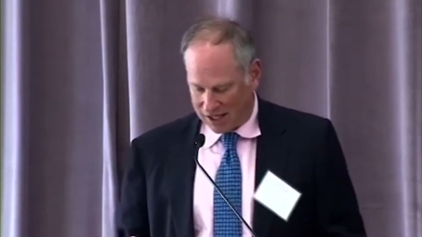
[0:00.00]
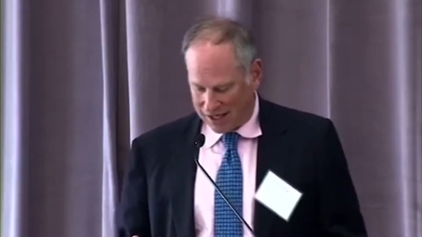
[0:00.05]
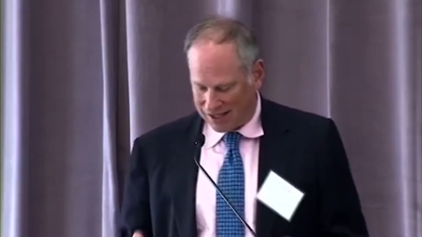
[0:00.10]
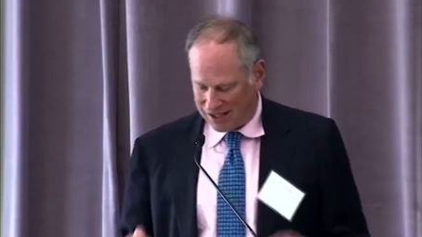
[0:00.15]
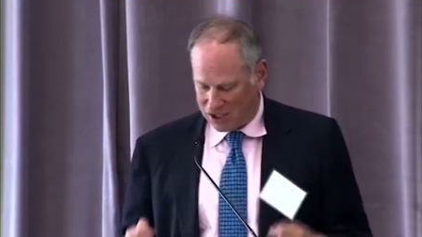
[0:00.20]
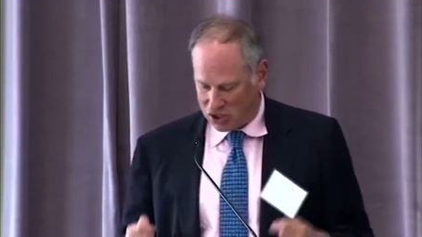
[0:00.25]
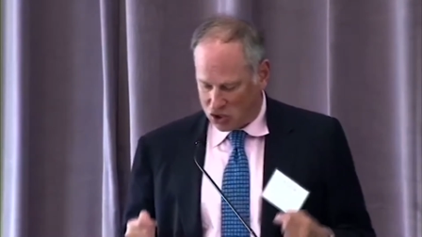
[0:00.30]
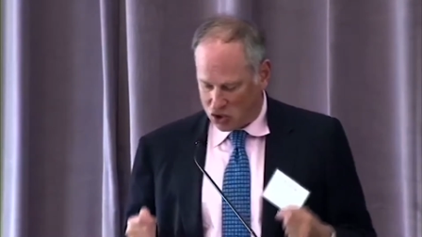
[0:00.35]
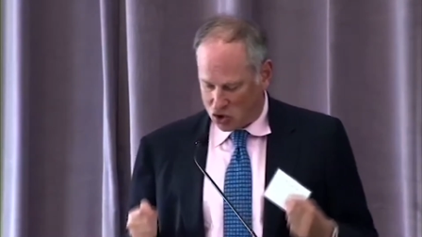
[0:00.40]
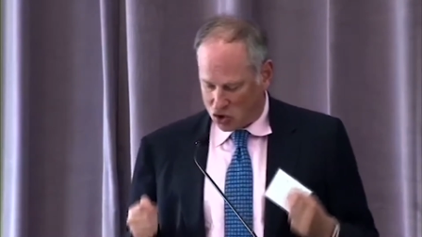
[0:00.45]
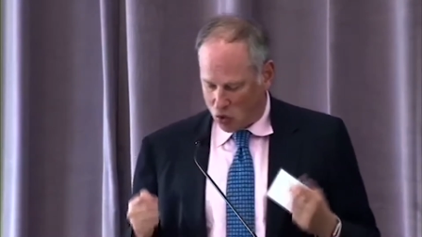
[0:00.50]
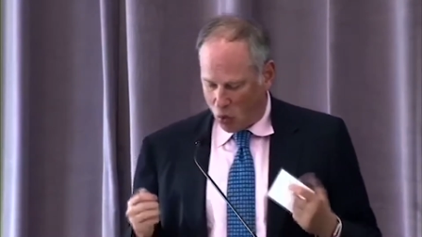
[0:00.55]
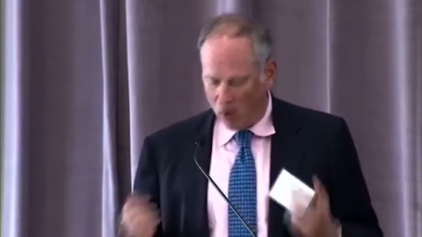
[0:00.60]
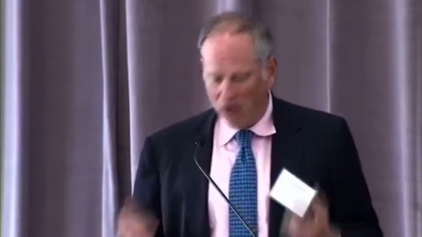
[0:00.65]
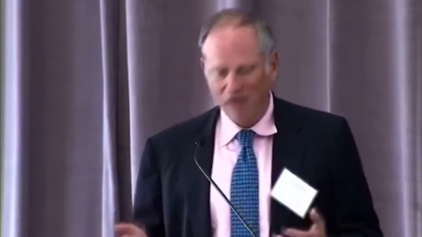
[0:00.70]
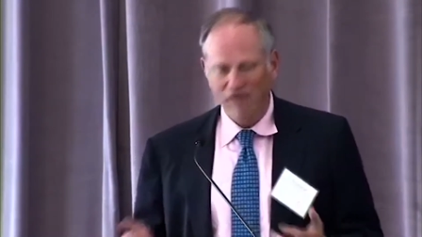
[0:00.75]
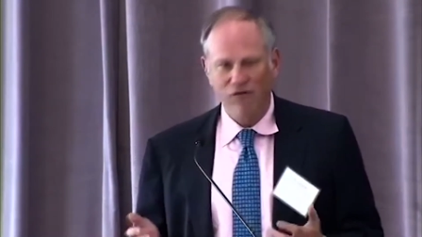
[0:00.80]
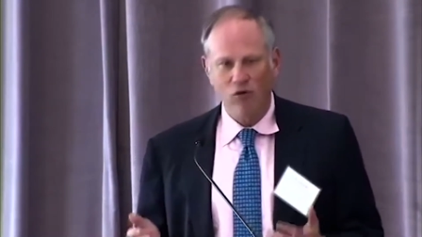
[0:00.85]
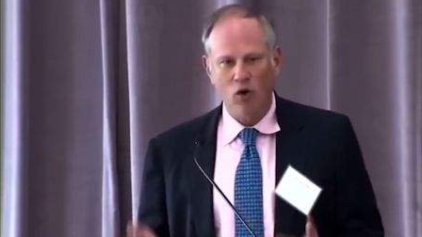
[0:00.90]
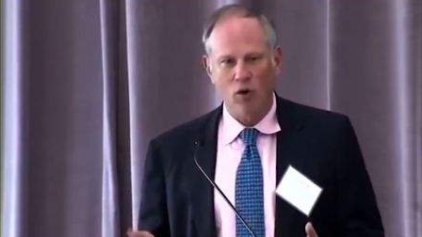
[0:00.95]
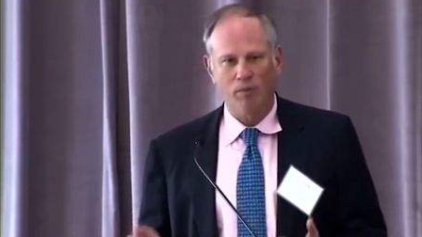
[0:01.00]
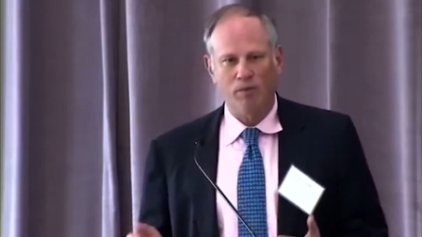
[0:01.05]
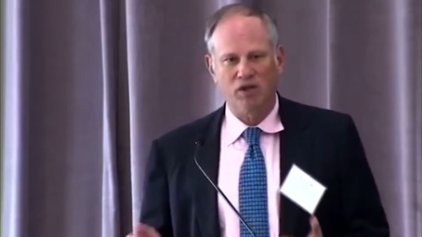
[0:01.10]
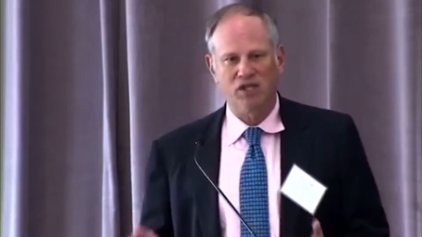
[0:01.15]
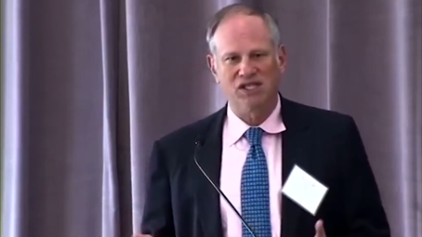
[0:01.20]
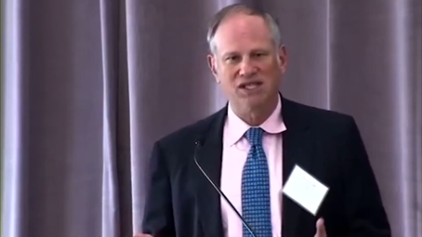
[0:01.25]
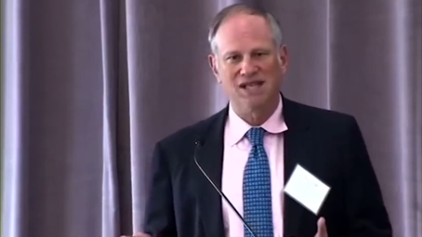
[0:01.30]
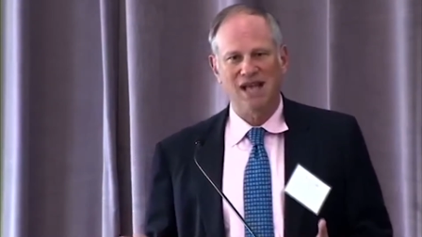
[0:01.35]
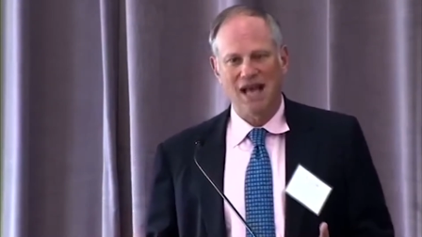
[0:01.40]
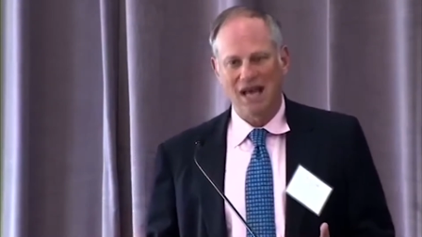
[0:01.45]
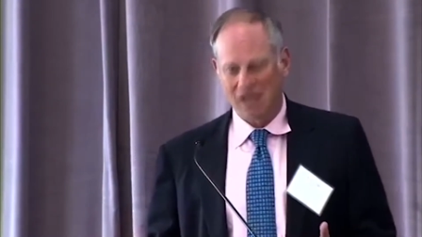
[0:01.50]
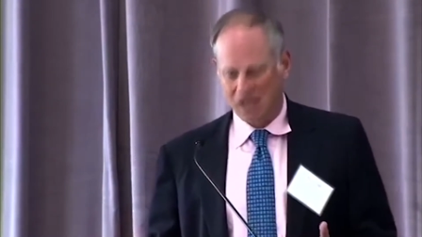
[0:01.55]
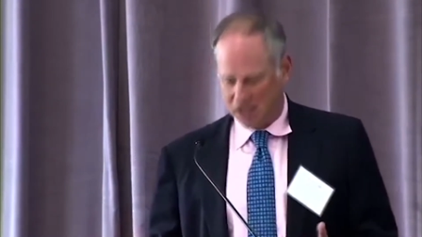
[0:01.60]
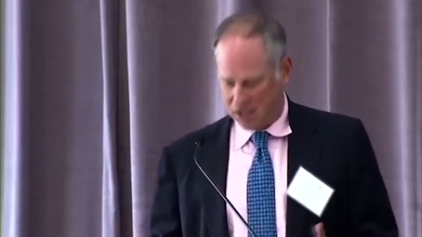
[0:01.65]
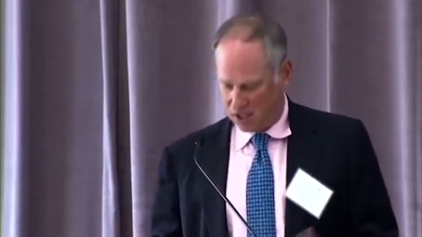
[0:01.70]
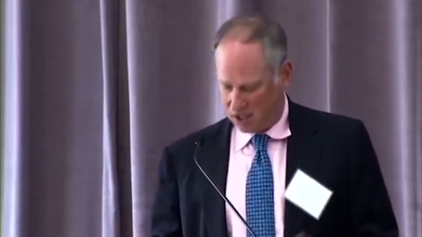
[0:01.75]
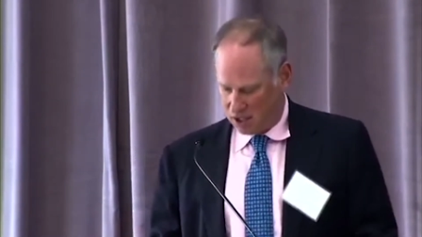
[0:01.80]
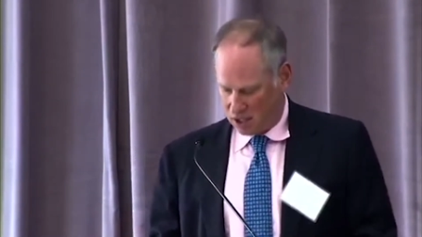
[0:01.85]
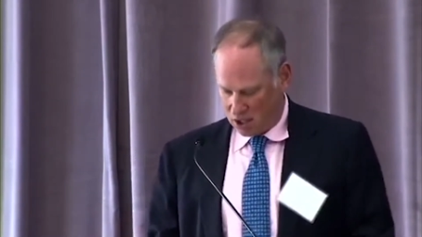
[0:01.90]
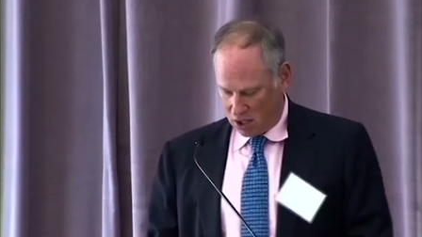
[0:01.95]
That's 24%